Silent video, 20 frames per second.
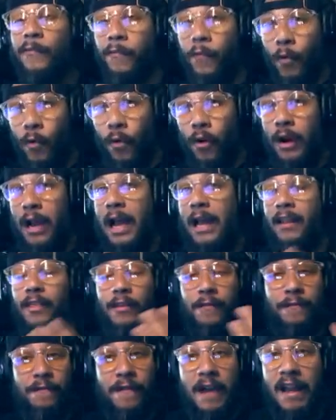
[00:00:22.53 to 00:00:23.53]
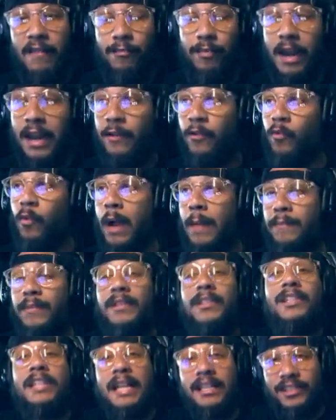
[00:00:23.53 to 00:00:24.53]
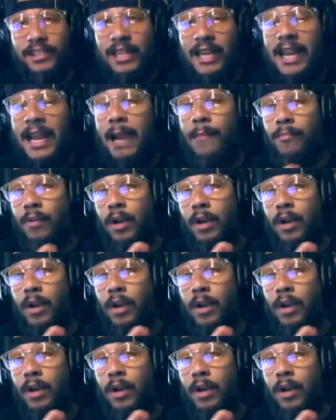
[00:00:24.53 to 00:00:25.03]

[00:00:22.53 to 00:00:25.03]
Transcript: four out of the five brand new weapons. Yesterday, I